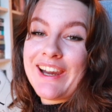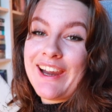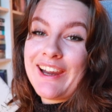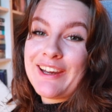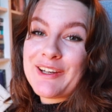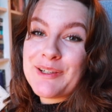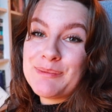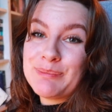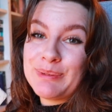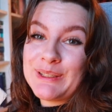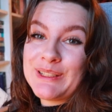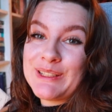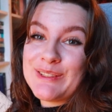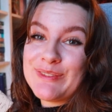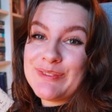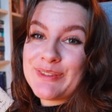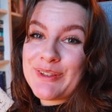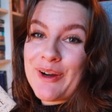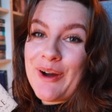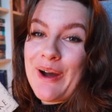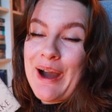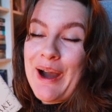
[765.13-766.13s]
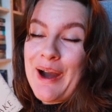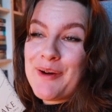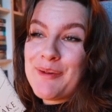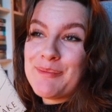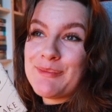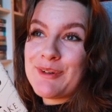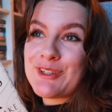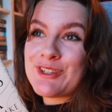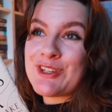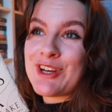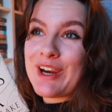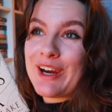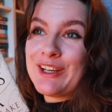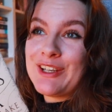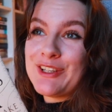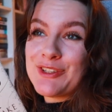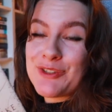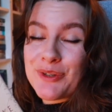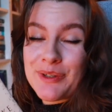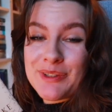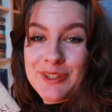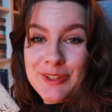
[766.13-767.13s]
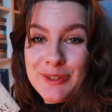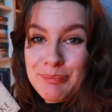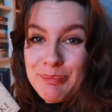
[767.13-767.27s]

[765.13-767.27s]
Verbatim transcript: I completely forgot how much I enjoyed this